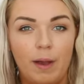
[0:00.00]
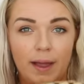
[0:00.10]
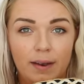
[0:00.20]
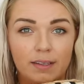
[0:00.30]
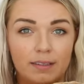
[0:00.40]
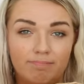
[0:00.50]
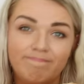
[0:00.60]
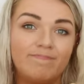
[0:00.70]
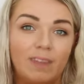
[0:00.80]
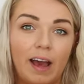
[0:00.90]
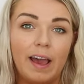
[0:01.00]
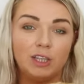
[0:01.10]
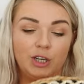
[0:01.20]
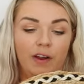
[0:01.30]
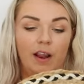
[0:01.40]
and I
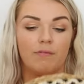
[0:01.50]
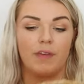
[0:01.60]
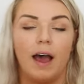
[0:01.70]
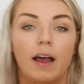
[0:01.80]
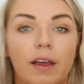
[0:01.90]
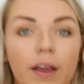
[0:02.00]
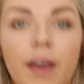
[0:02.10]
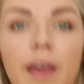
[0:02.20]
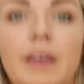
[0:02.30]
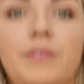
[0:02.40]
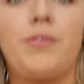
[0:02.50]
actually really love that. It's